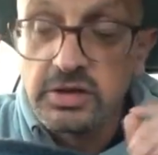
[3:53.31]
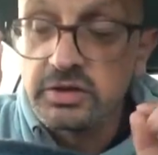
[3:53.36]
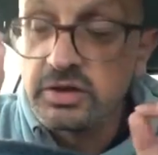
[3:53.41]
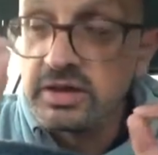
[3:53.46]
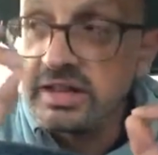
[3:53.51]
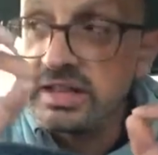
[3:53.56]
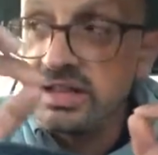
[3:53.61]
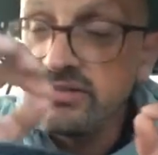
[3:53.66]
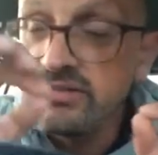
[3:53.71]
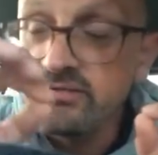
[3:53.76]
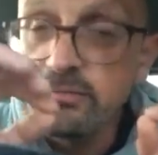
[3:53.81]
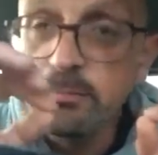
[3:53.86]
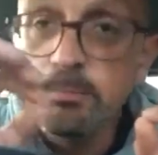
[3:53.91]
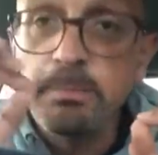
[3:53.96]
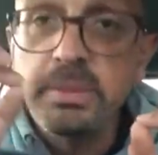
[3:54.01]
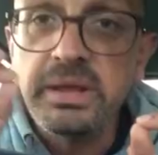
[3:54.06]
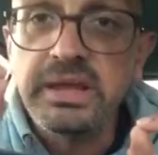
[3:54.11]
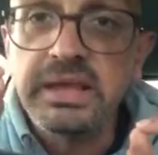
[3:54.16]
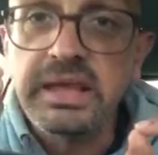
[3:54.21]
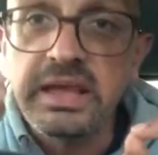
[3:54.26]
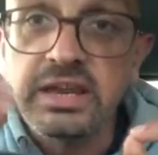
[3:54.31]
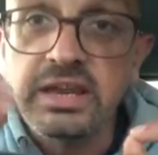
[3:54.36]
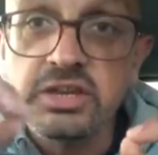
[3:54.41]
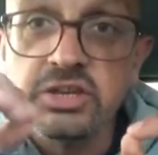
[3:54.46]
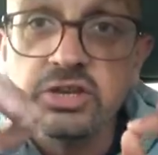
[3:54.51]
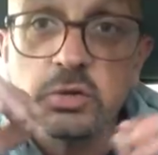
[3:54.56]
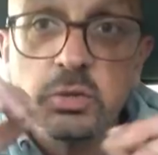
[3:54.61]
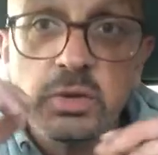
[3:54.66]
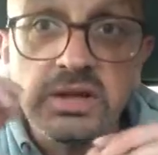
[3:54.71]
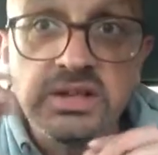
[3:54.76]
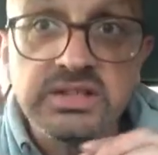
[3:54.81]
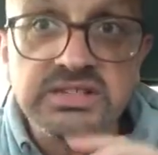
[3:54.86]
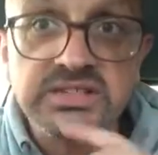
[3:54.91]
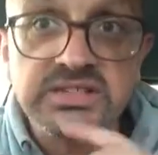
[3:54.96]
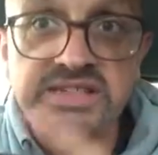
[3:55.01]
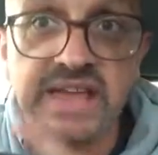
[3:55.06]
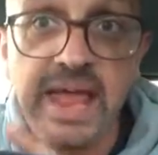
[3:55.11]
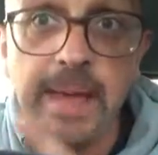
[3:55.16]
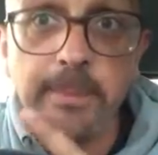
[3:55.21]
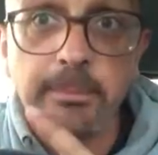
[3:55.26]
to even begin to
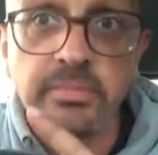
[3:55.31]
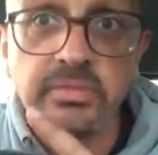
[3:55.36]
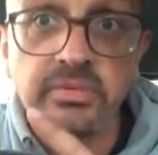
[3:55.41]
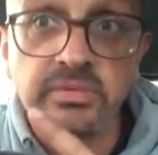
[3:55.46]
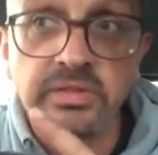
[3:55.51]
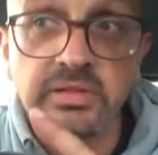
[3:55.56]
accept